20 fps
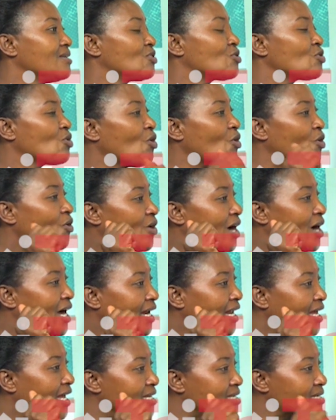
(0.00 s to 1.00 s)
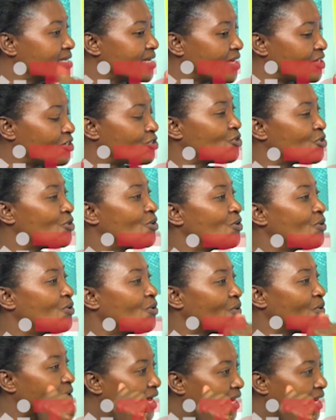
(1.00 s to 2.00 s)
So organization,
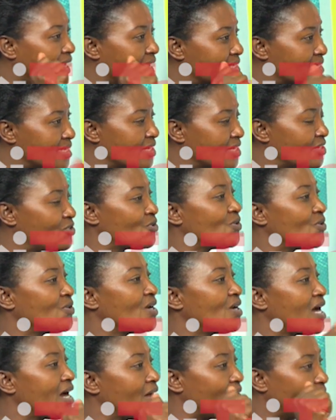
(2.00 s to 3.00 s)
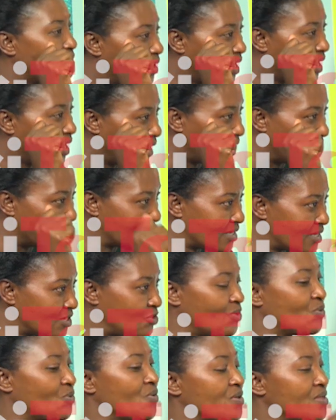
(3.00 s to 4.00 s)
organization, and organization
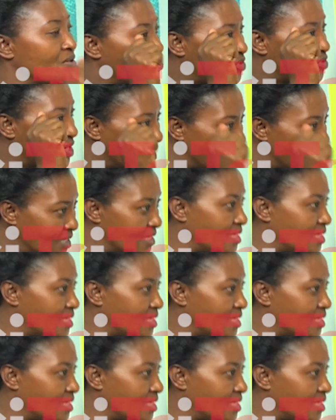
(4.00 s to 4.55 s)
with a strategy.